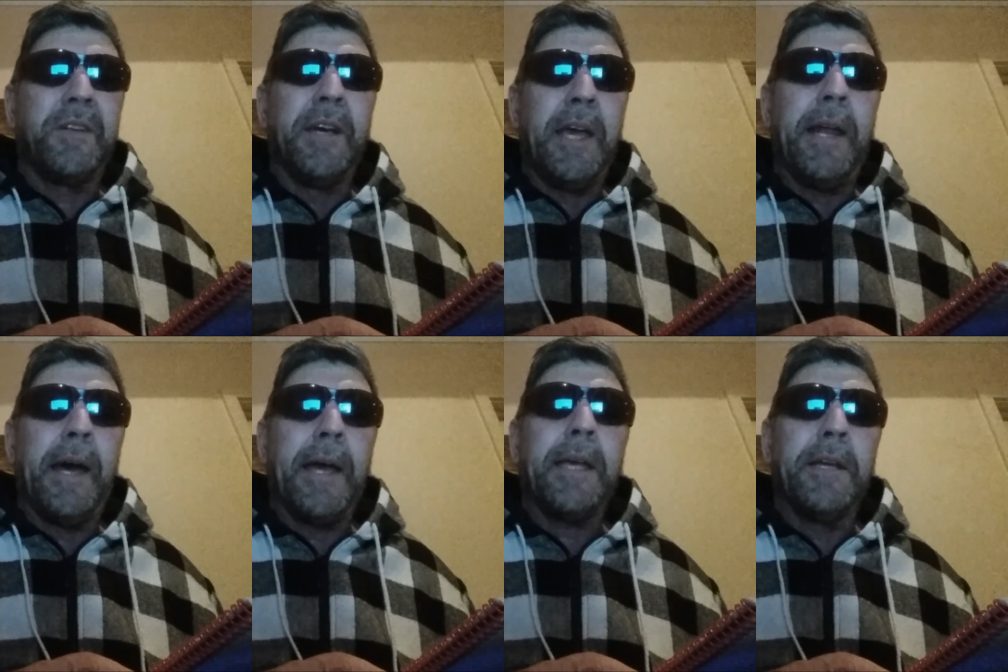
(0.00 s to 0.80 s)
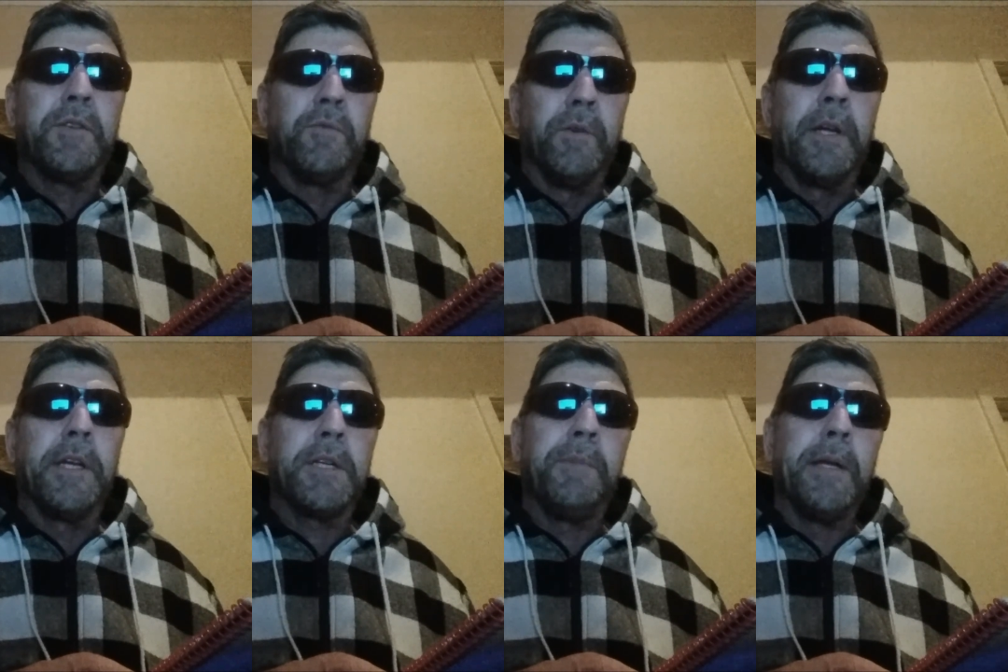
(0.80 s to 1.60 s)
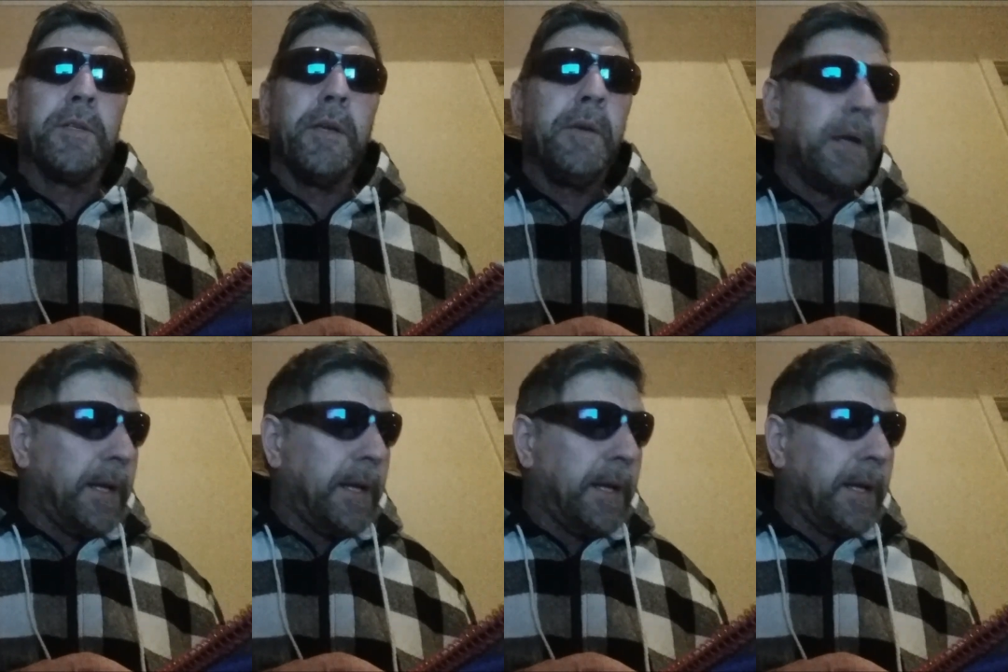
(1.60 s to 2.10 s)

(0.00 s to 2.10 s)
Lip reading: a headache. It's really expensive.